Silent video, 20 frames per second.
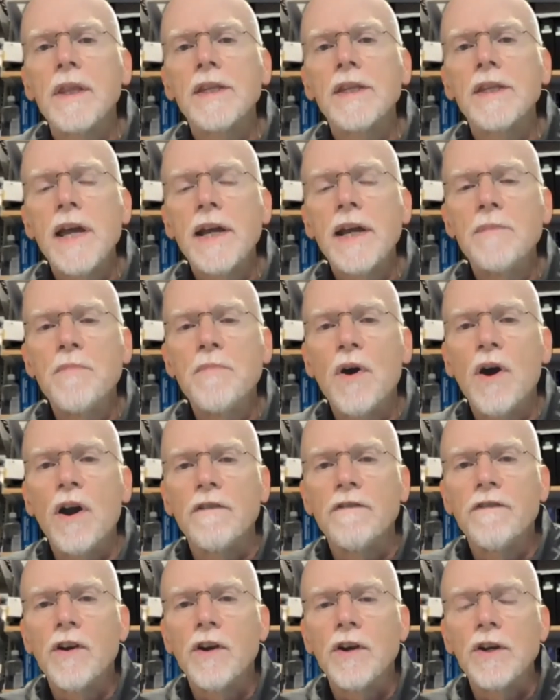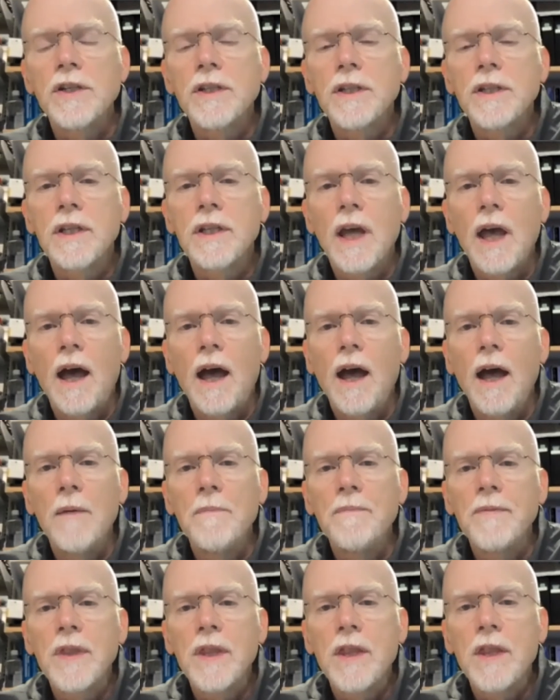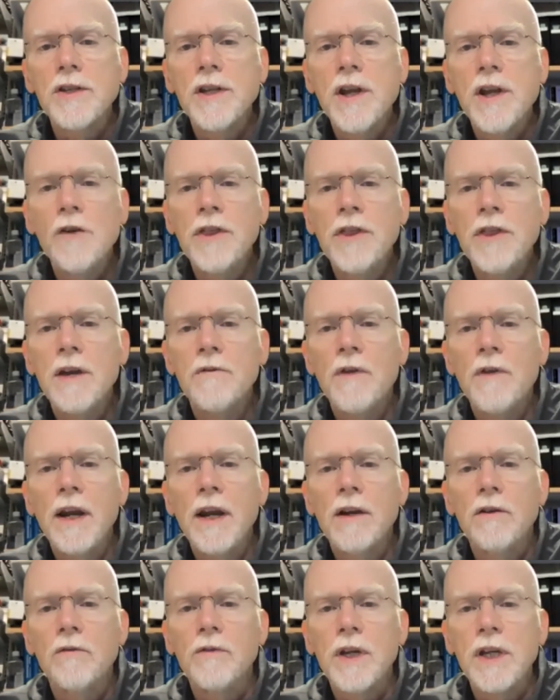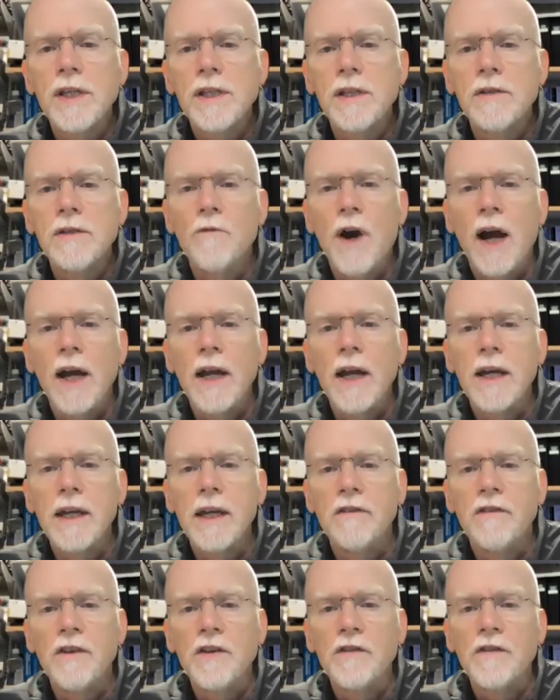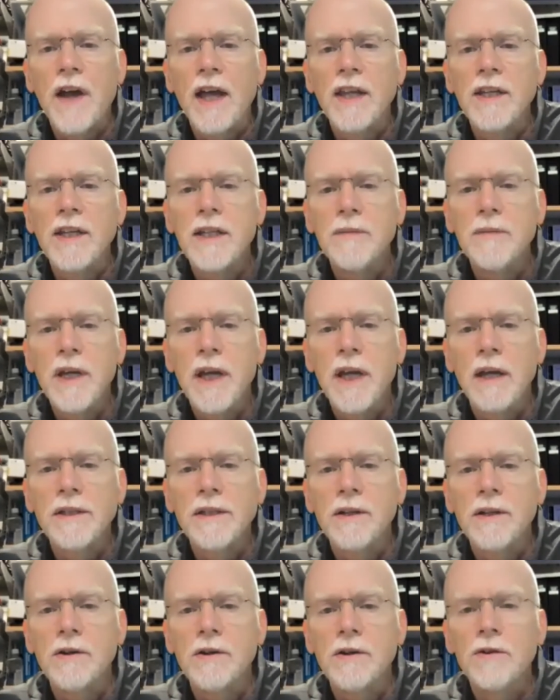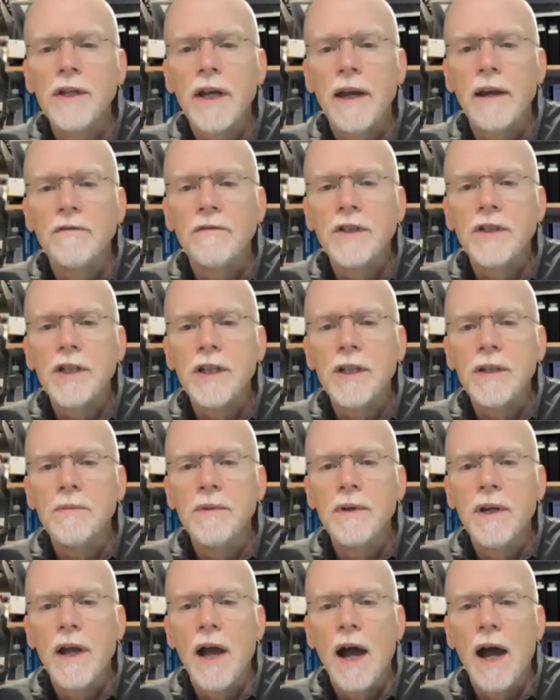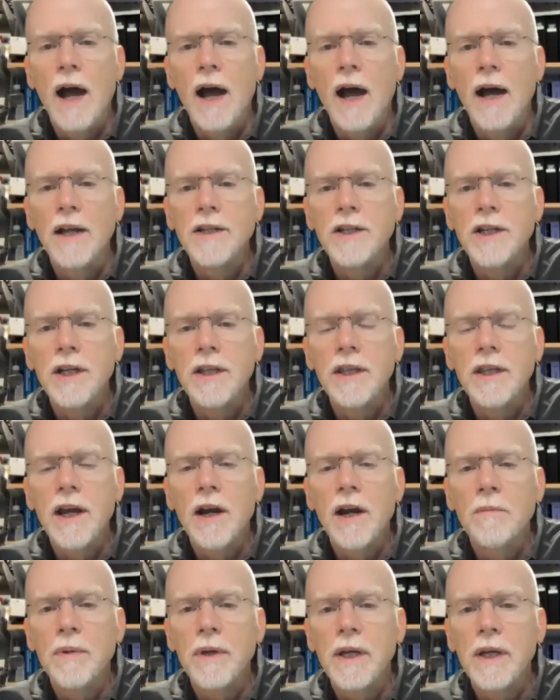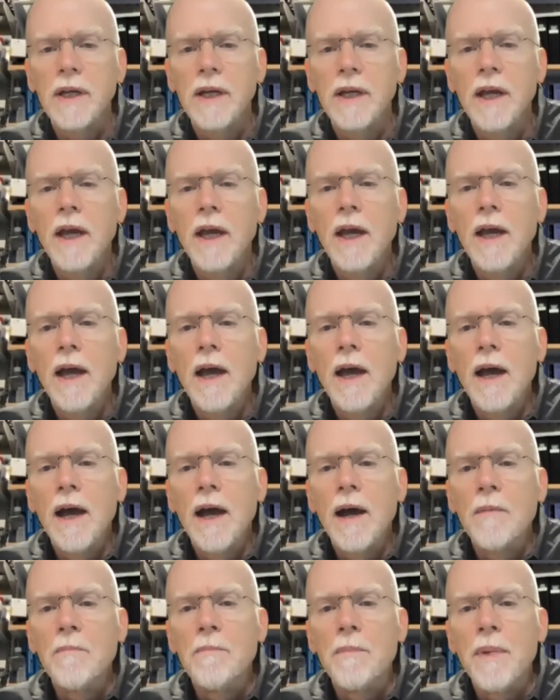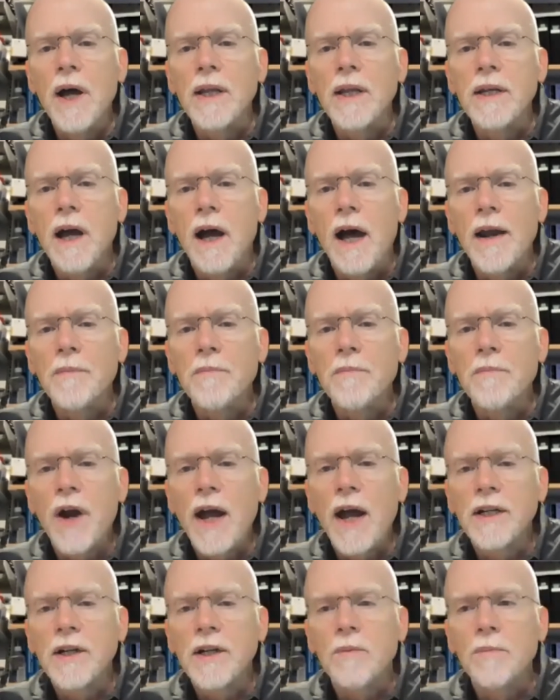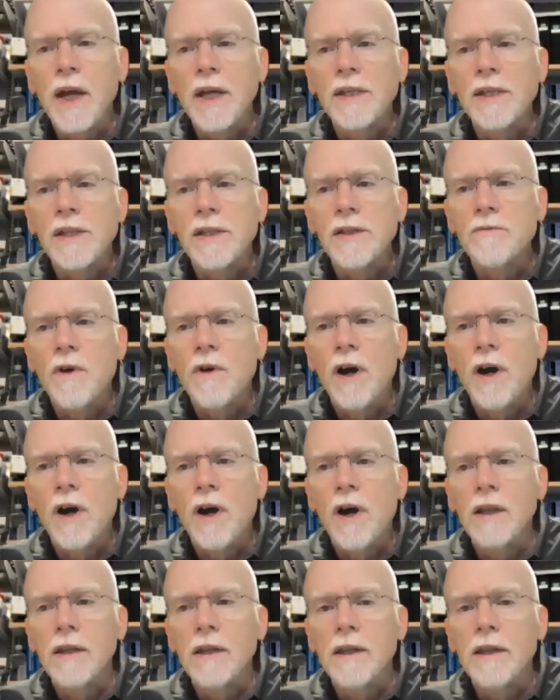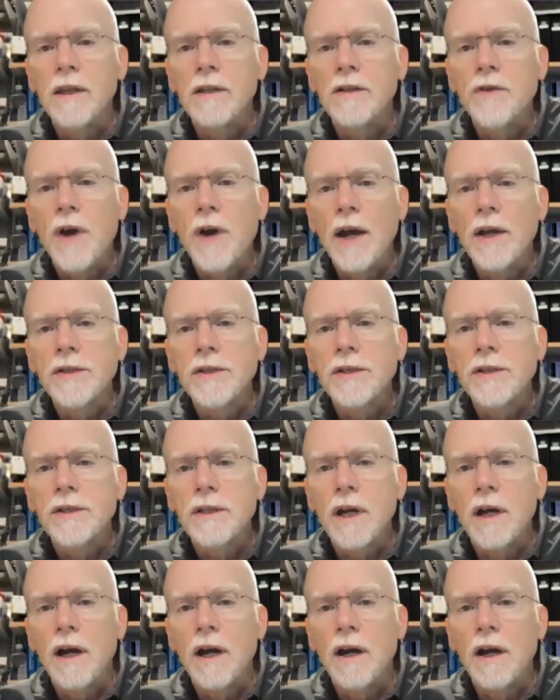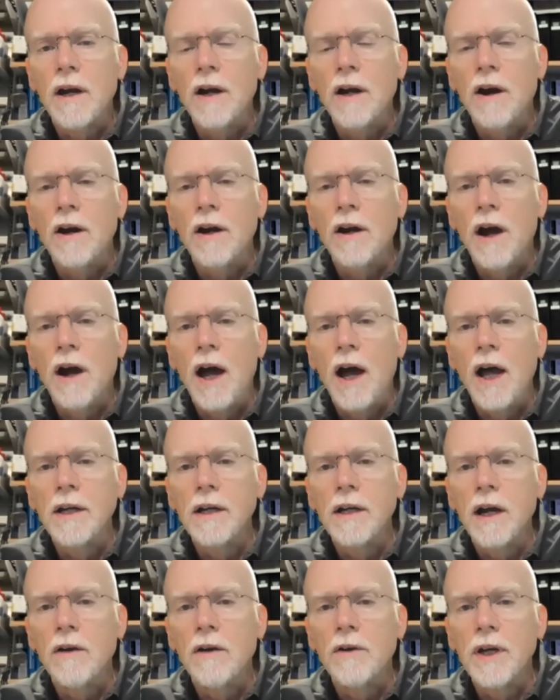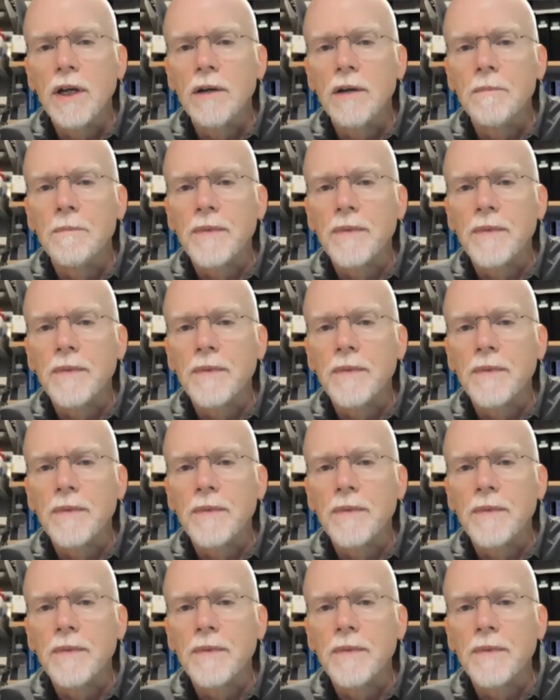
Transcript: second part first. There's no theoretical reason why, if you've had DBS, you couldn't have gene therapy. But on a practical basis, while trials are ongoing,